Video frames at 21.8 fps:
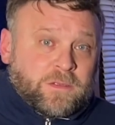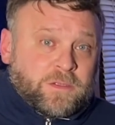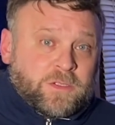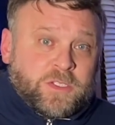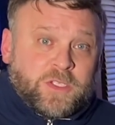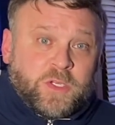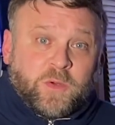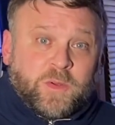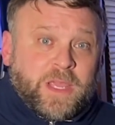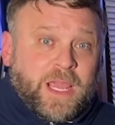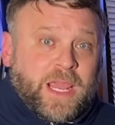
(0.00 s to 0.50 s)

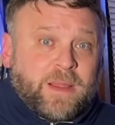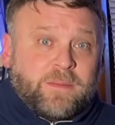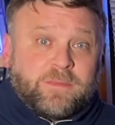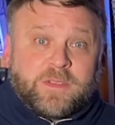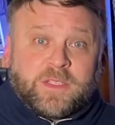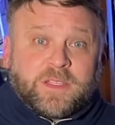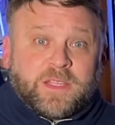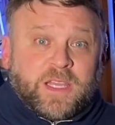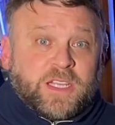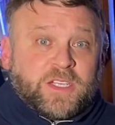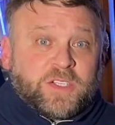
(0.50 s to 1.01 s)
2 games
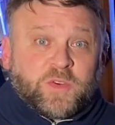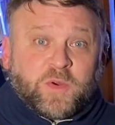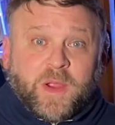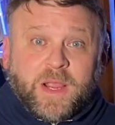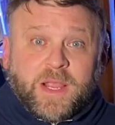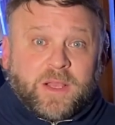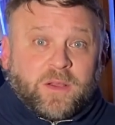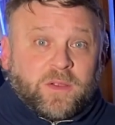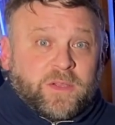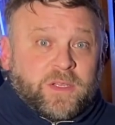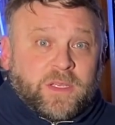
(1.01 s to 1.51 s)
that they
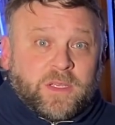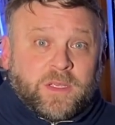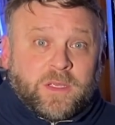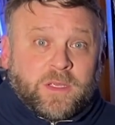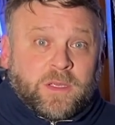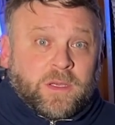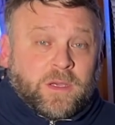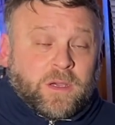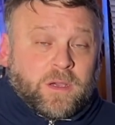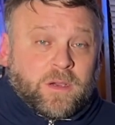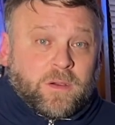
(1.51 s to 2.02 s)
trailed
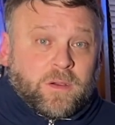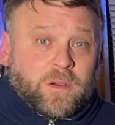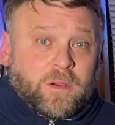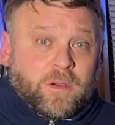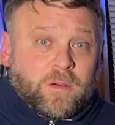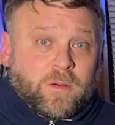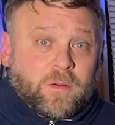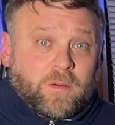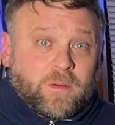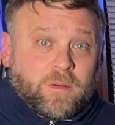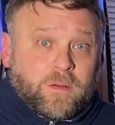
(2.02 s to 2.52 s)

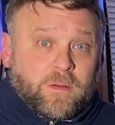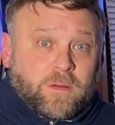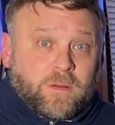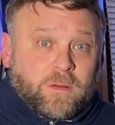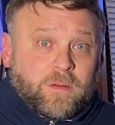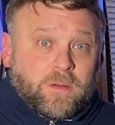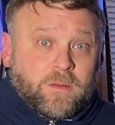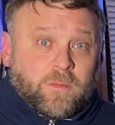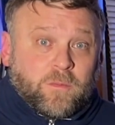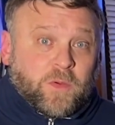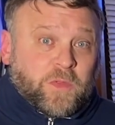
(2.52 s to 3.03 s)

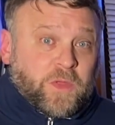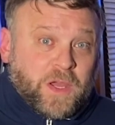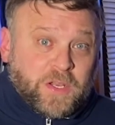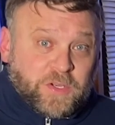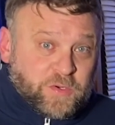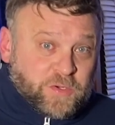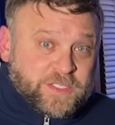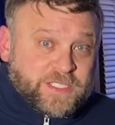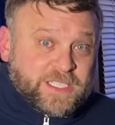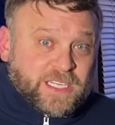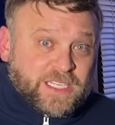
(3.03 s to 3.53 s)
with
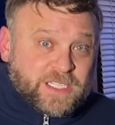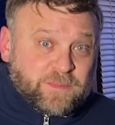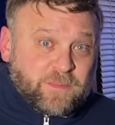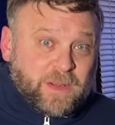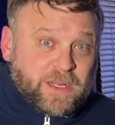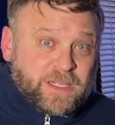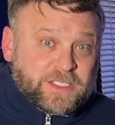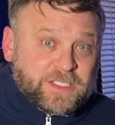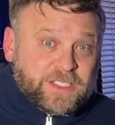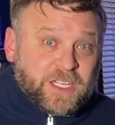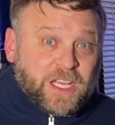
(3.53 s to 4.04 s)
under 6
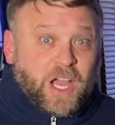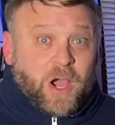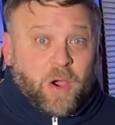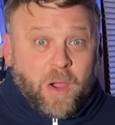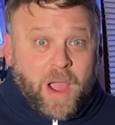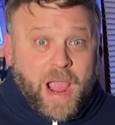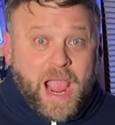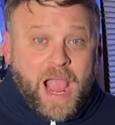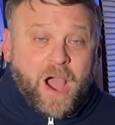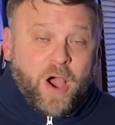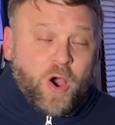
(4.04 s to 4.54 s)
minutes to go
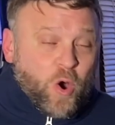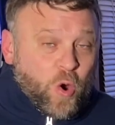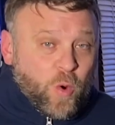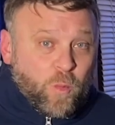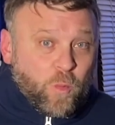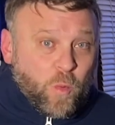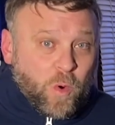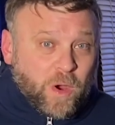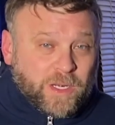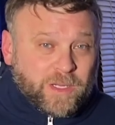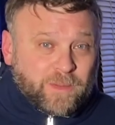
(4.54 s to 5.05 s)
at
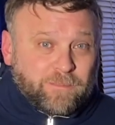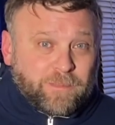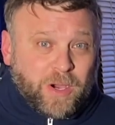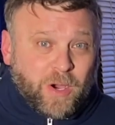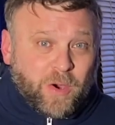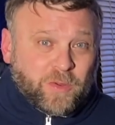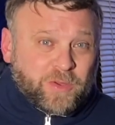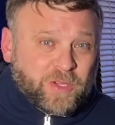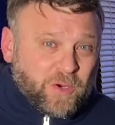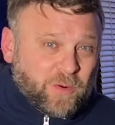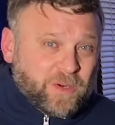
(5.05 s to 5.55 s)
home, won them
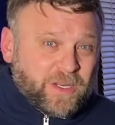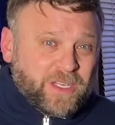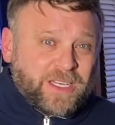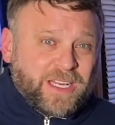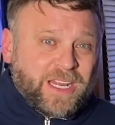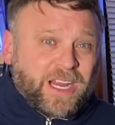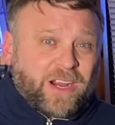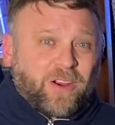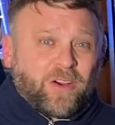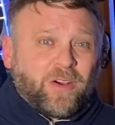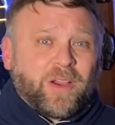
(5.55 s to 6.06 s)
both going into
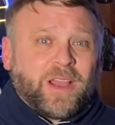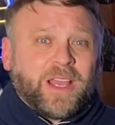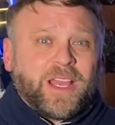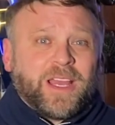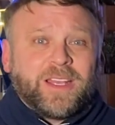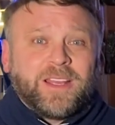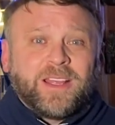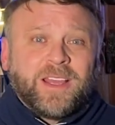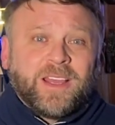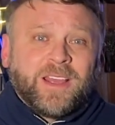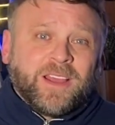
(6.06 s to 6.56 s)
Arrowhead.